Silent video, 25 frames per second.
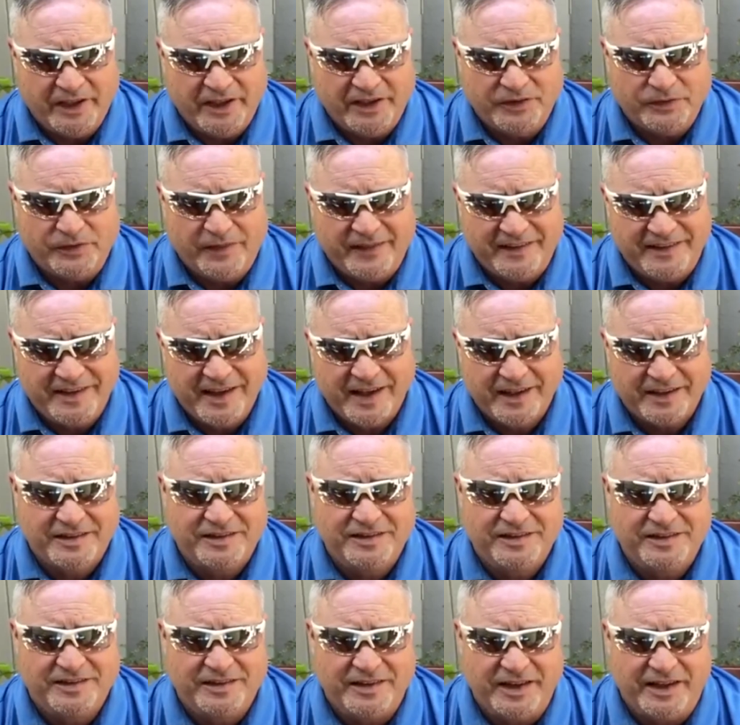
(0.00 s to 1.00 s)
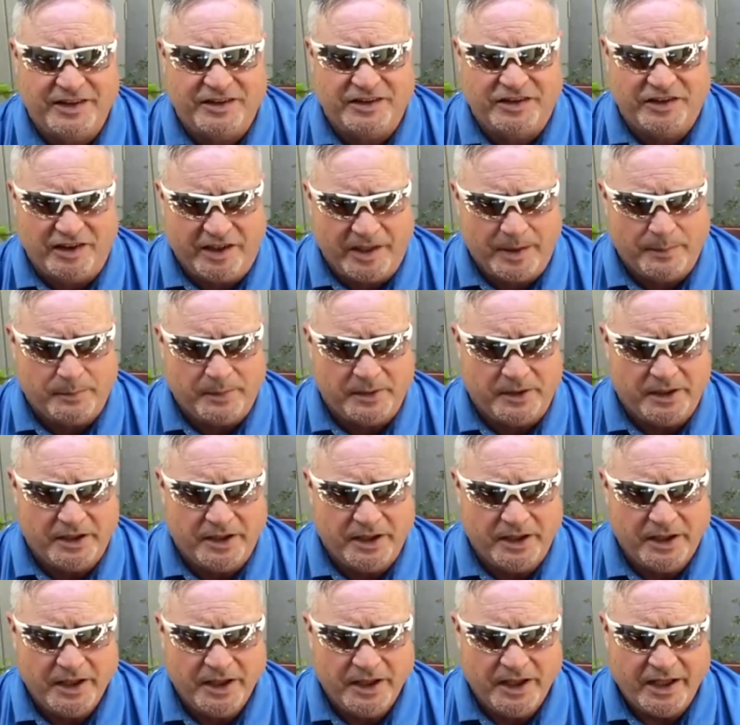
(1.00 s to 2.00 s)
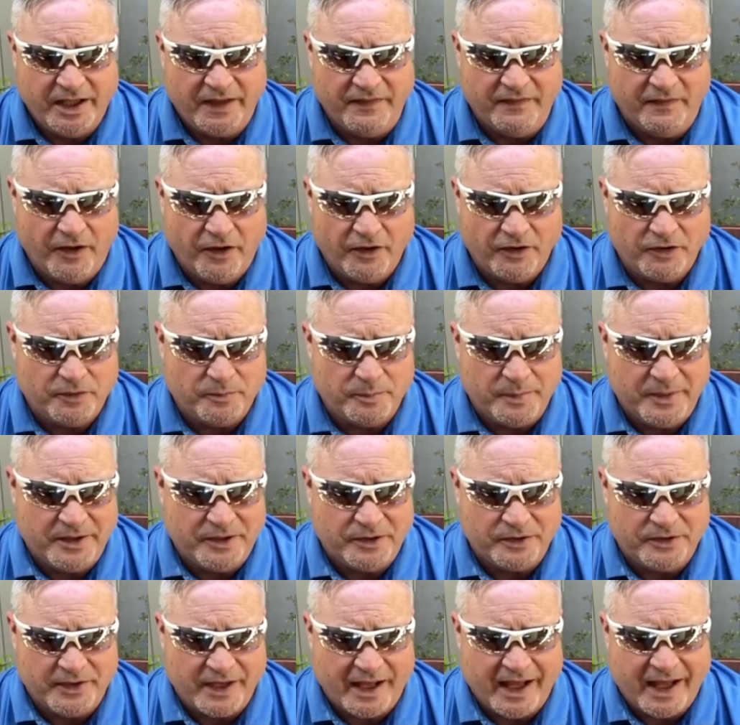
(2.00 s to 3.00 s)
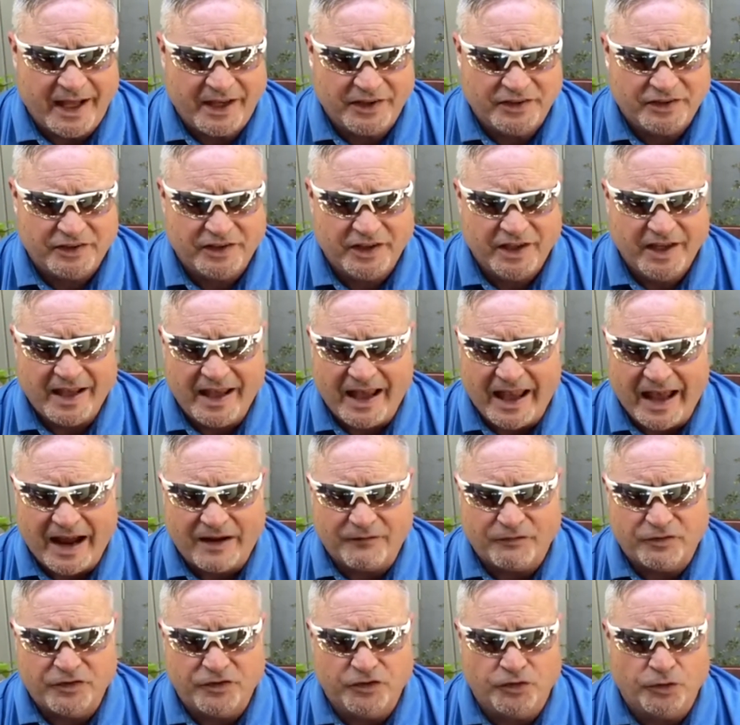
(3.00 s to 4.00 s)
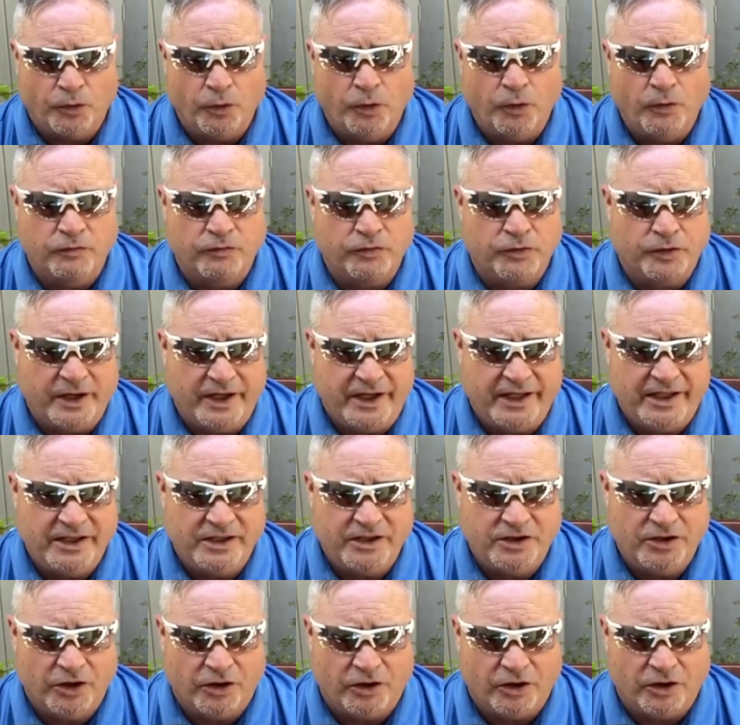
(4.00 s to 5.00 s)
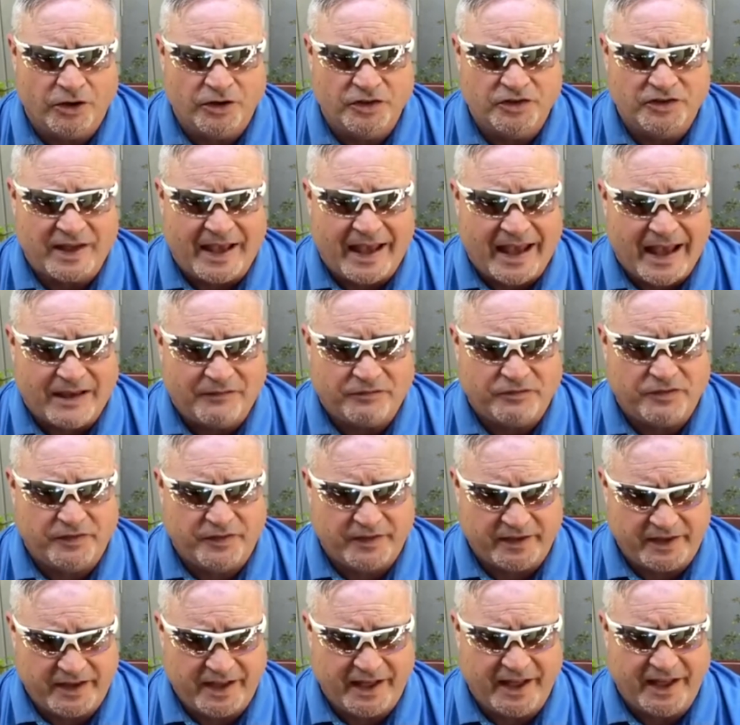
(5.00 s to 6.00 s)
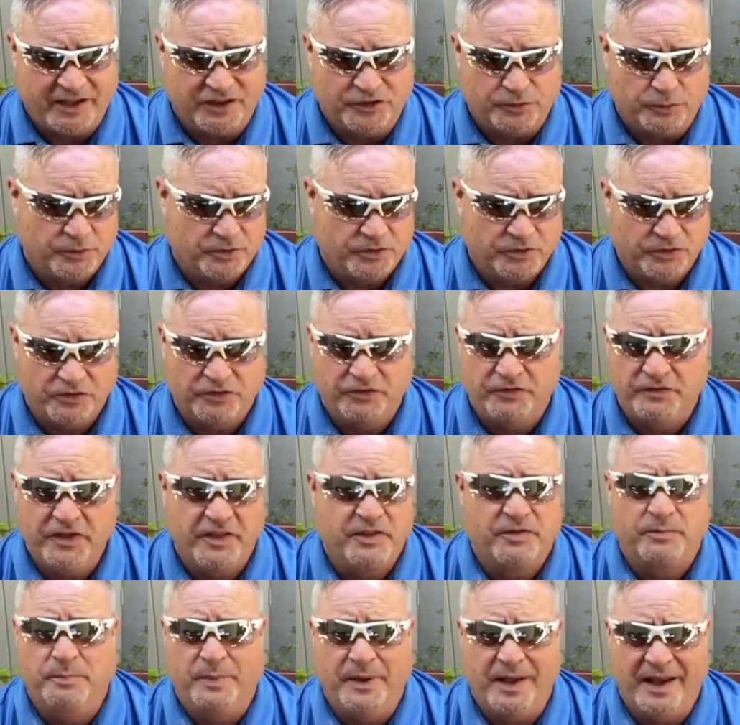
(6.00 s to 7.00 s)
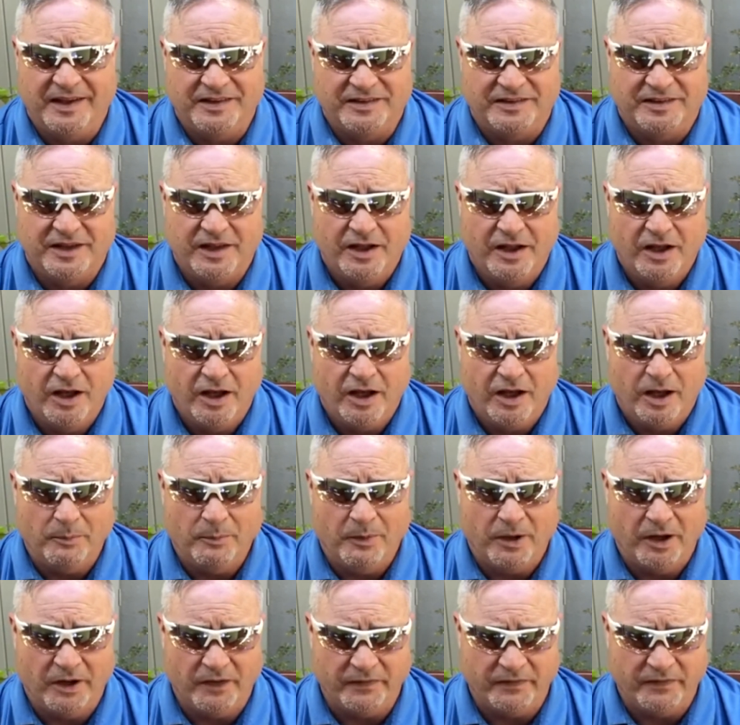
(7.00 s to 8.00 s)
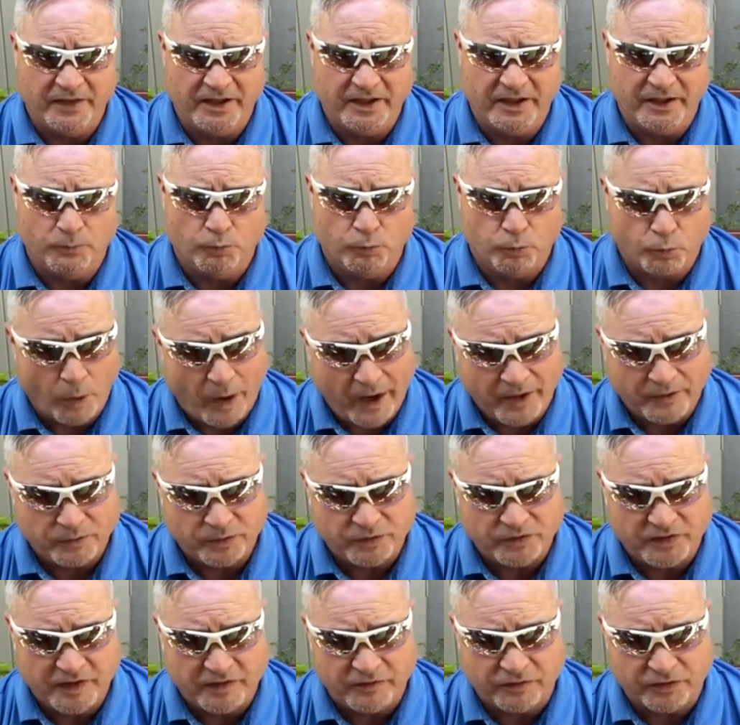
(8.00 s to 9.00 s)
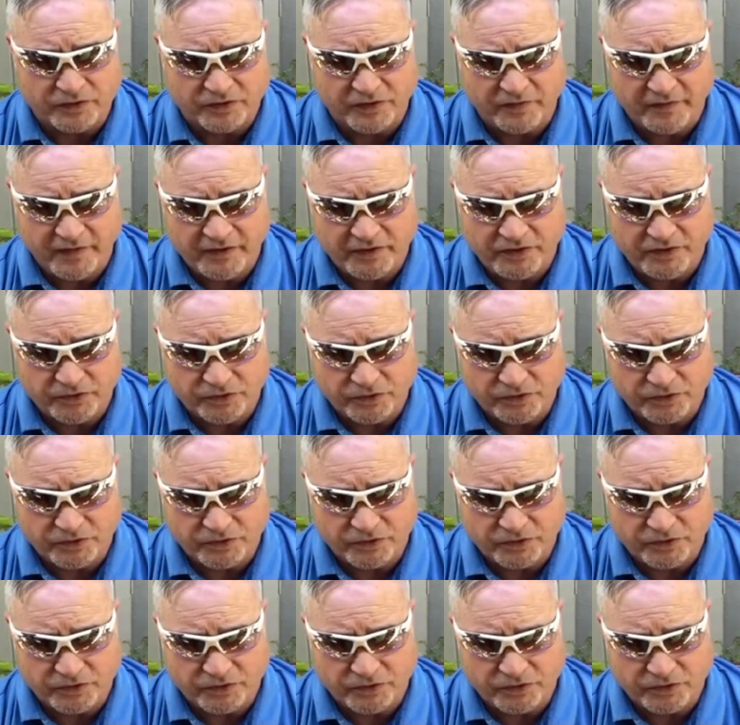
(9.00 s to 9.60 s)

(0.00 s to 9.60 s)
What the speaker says: He was the Texas State champion in the 100-meter dash, averaged over 8 yards after the catch, which is fifth best among the wide receivers in this year's